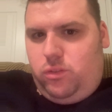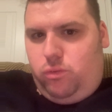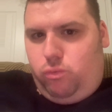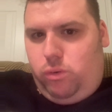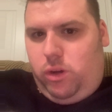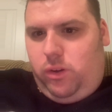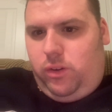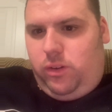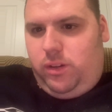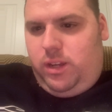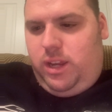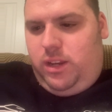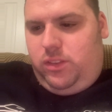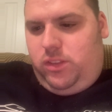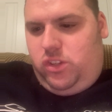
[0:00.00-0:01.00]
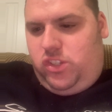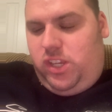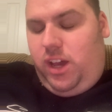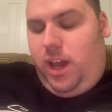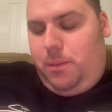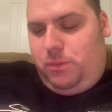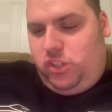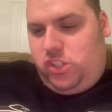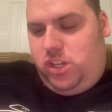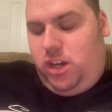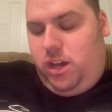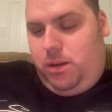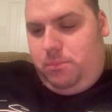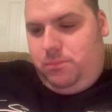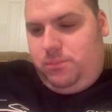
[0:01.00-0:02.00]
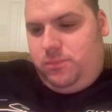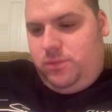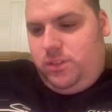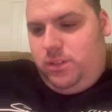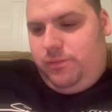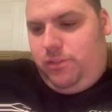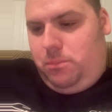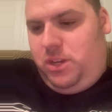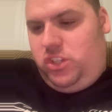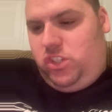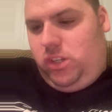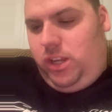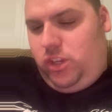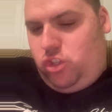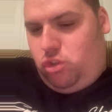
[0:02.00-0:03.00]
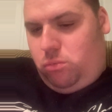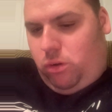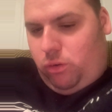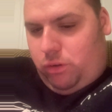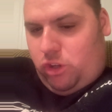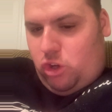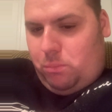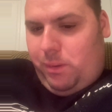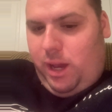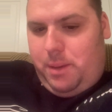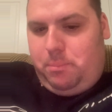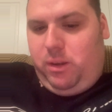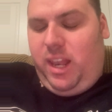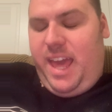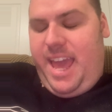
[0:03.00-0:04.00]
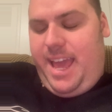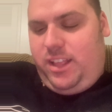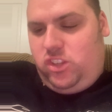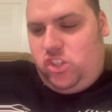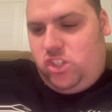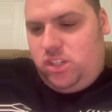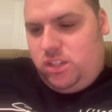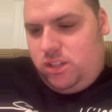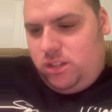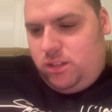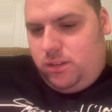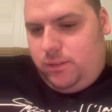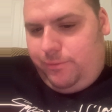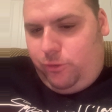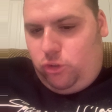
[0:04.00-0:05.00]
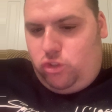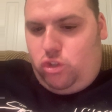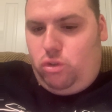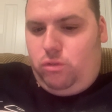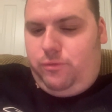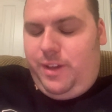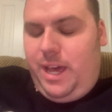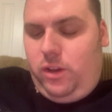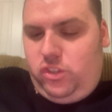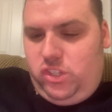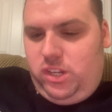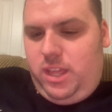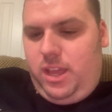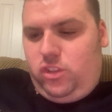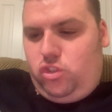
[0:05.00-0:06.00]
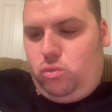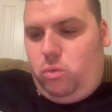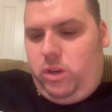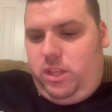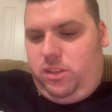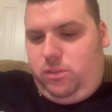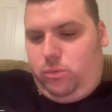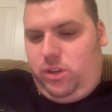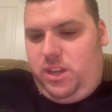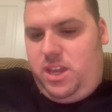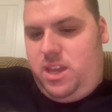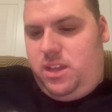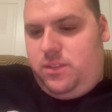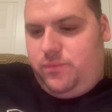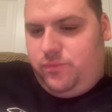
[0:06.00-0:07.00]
Well, the time has come for me to let you all know my plans for 2023.